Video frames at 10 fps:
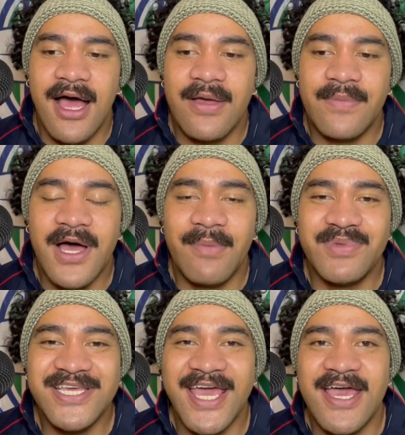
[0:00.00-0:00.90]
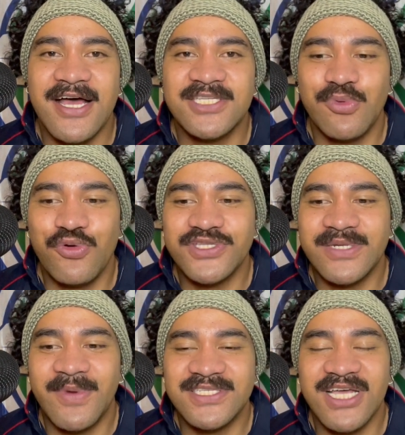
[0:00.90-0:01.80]
BKR Sports
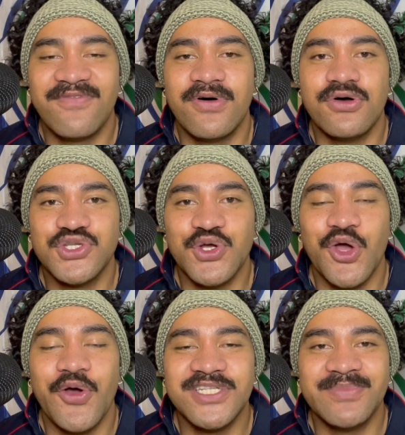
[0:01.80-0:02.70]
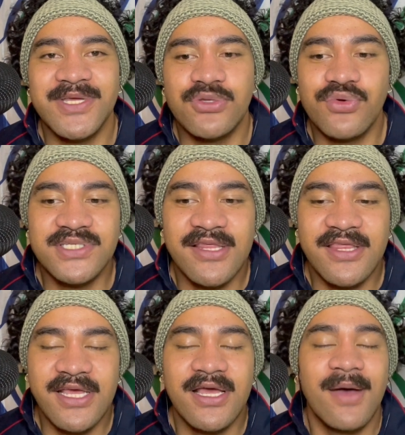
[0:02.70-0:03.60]
and myself are also going to be doing
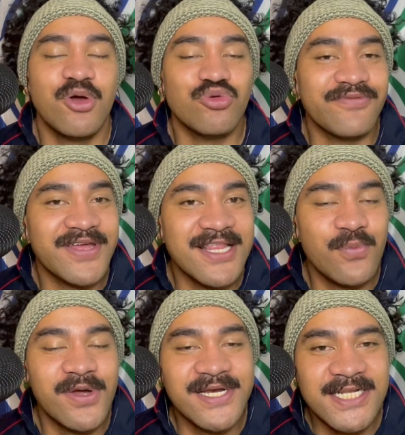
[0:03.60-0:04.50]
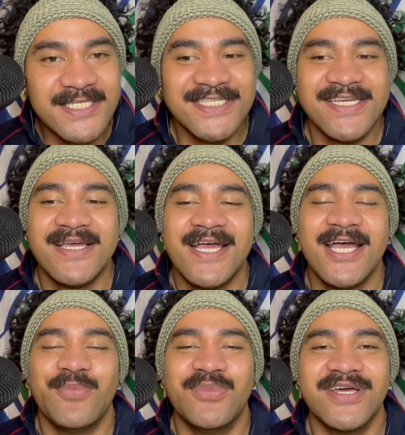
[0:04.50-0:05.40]
something. I'm not revealing what it is,
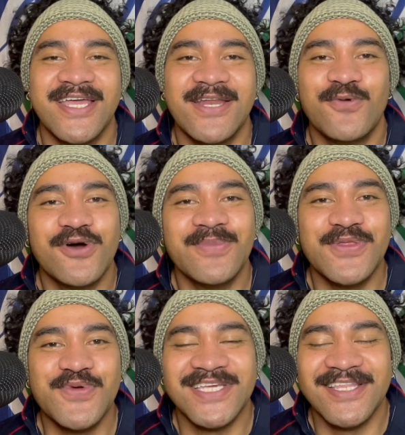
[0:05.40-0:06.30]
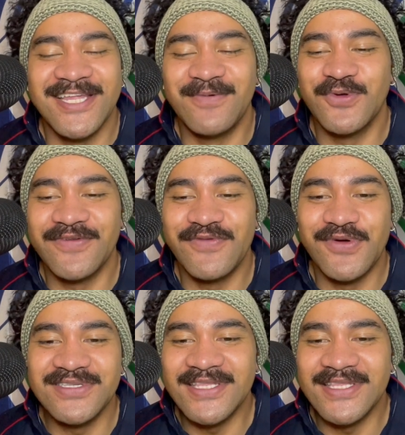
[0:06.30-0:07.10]
but again, we're going to be doing something, and I'm looking forward to